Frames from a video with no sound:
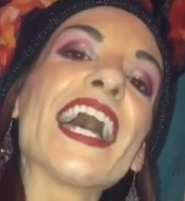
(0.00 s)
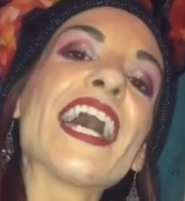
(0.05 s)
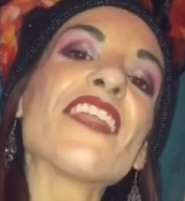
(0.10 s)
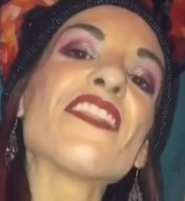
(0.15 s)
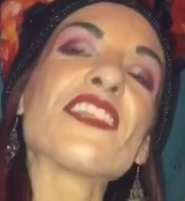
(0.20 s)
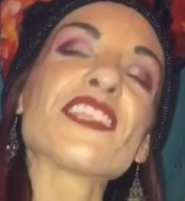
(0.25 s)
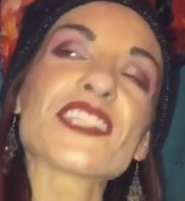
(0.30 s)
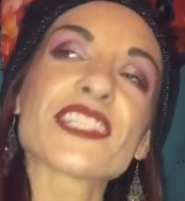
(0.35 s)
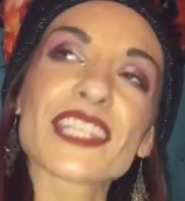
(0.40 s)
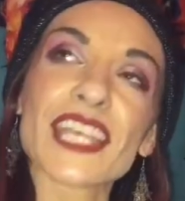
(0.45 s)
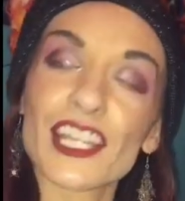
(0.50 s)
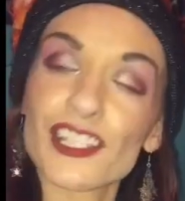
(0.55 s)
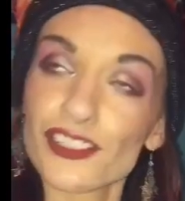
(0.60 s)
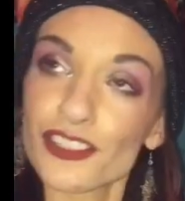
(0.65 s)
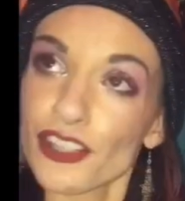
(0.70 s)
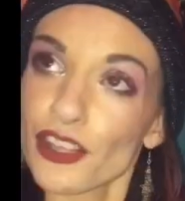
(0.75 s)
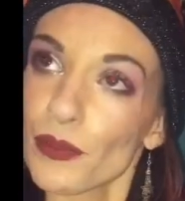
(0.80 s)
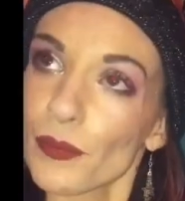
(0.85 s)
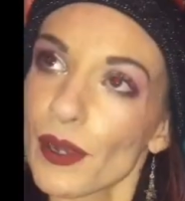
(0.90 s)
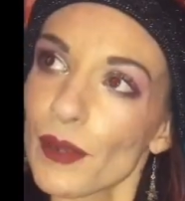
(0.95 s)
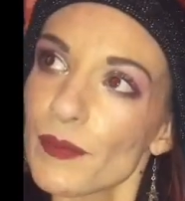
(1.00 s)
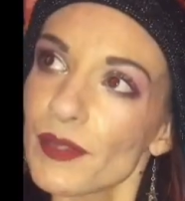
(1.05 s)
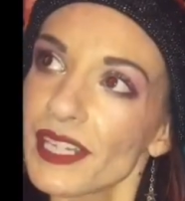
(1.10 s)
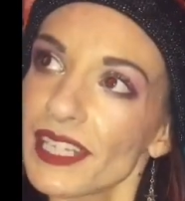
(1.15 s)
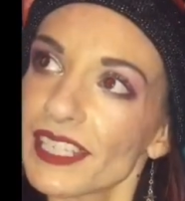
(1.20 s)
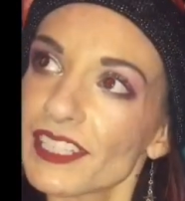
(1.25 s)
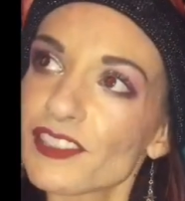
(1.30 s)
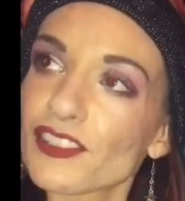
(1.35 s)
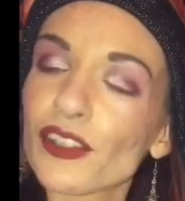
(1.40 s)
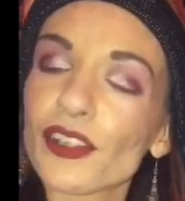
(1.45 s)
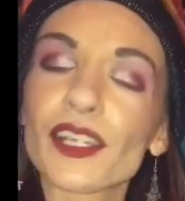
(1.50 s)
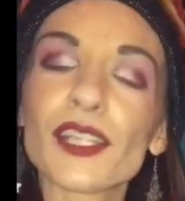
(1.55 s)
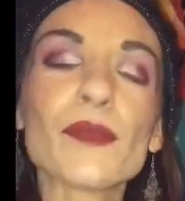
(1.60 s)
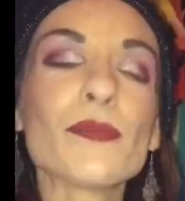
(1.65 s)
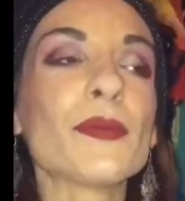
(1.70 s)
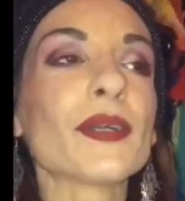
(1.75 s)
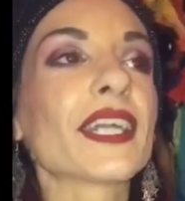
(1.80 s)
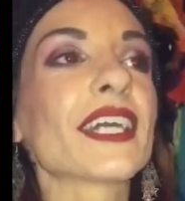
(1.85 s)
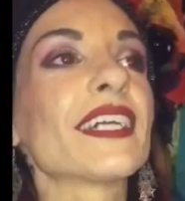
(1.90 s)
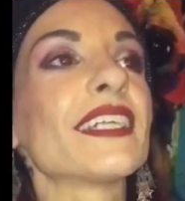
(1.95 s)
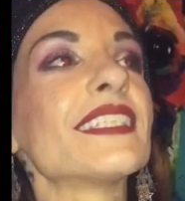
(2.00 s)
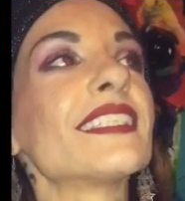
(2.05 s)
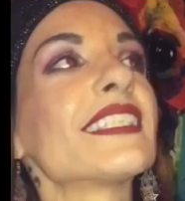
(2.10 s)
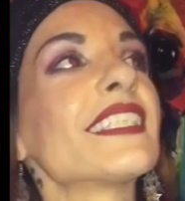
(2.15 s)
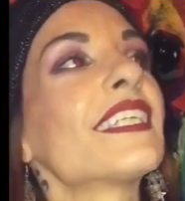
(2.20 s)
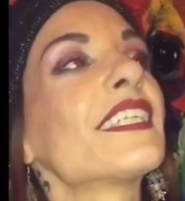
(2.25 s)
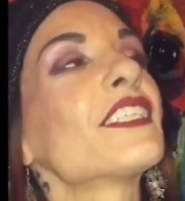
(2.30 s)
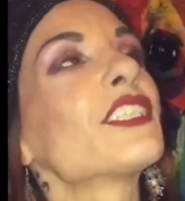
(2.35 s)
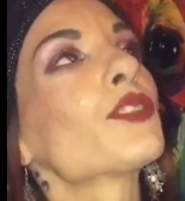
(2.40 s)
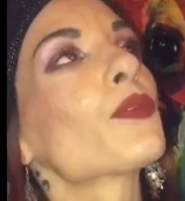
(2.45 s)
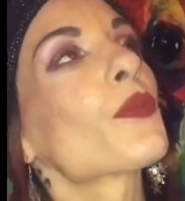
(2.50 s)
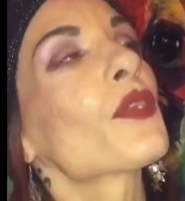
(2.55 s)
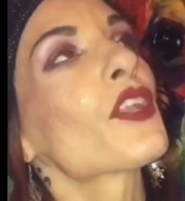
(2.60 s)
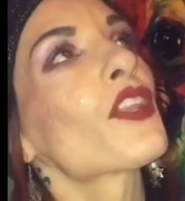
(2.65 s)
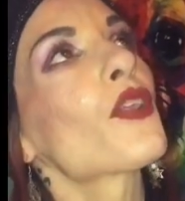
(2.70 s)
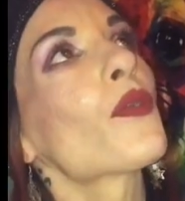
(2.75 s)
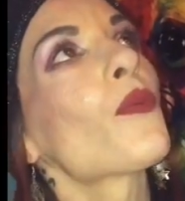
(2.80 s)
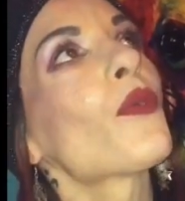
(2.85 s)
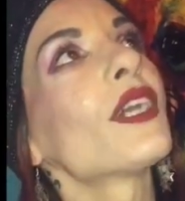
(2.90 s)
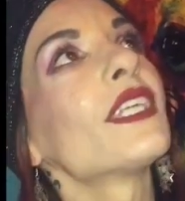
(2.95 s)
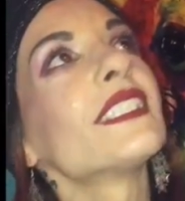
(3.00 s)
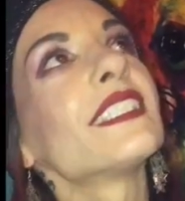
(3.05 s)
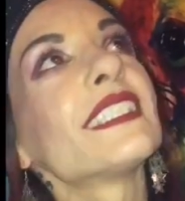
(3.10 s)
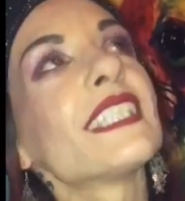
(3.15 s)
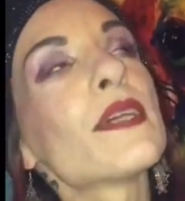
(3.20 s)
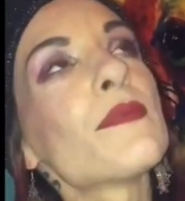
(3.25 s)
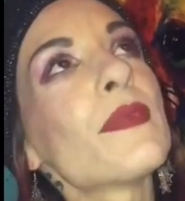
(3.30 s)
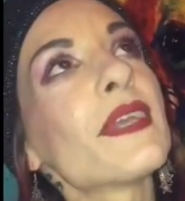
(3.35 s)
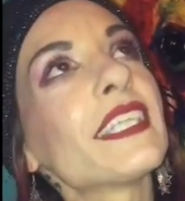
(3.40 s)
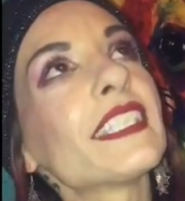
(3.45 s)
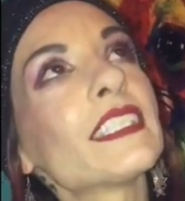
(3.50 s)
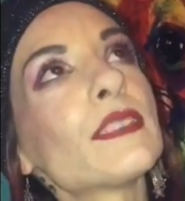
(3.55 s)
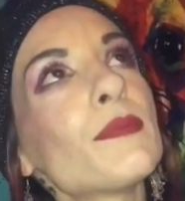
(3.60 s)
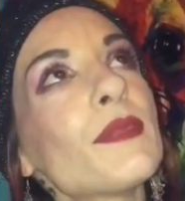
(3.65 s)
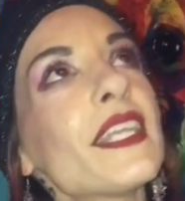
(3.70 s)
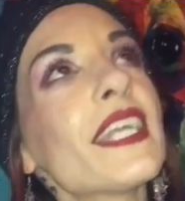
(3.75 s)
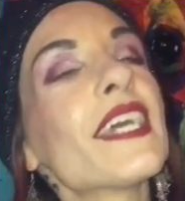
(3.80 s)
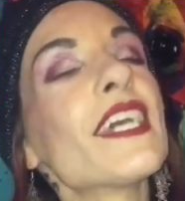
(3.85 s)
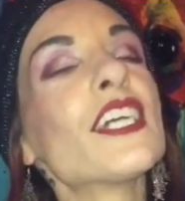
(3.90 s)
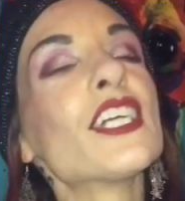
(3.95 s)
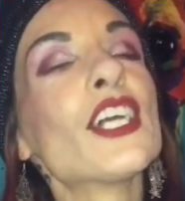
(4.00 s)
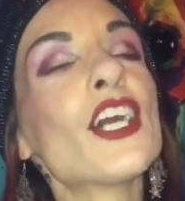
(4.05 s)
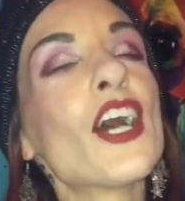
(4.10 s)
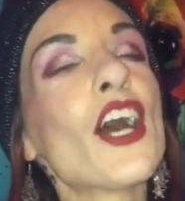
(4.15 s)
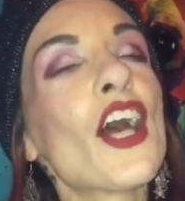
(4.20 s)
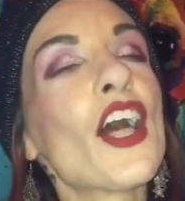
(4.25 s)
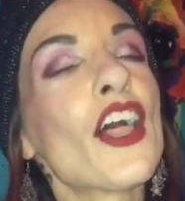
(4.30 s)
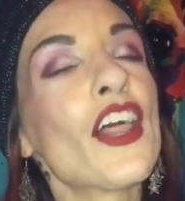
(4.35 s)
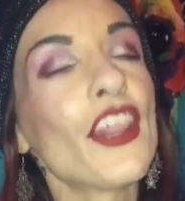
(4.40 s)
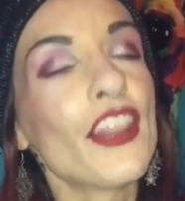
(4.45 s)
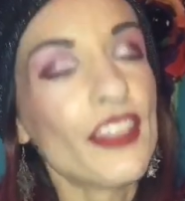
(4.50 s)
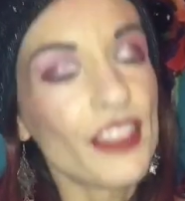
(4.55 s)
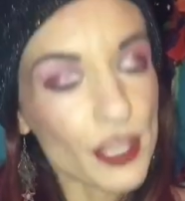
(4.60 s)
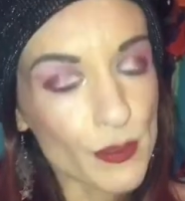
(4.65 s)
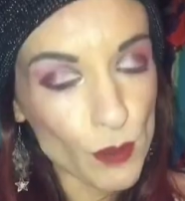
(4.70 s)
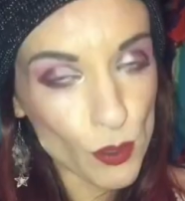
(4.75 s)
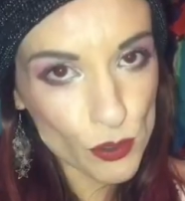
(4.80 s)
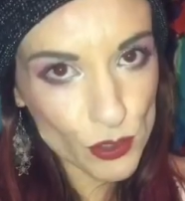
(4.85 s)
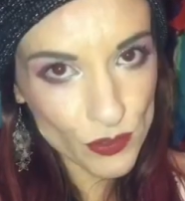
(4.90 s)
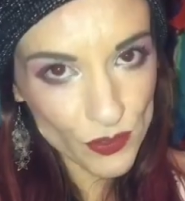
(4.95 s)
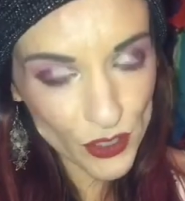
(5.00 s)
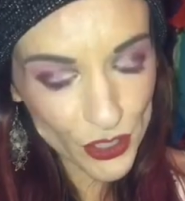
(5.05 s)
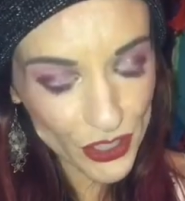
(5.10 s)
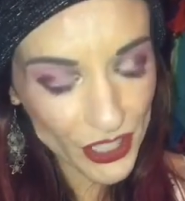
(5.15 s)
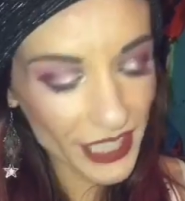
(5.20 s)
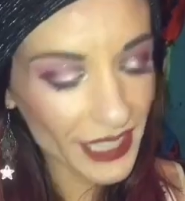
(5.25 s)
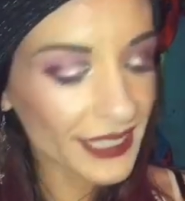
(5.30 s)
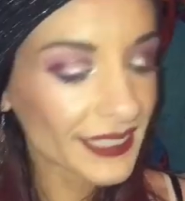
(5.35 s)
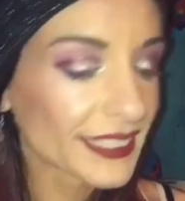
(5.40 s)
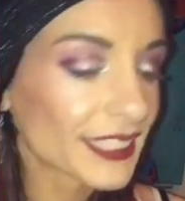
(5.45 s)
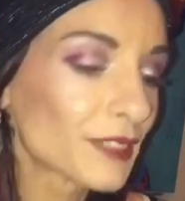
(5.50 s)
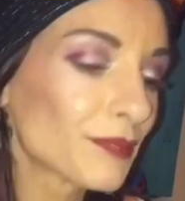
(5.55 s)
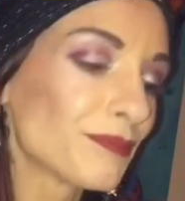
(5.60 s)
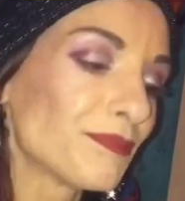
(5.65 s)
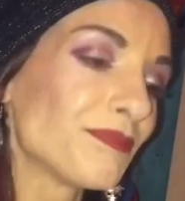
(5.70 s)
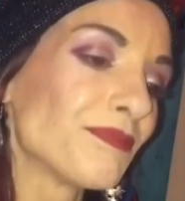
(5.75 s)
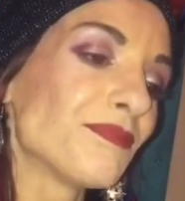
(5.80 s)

this is actually the one I'm going to end on because it is one of the ones that makes me the most furious.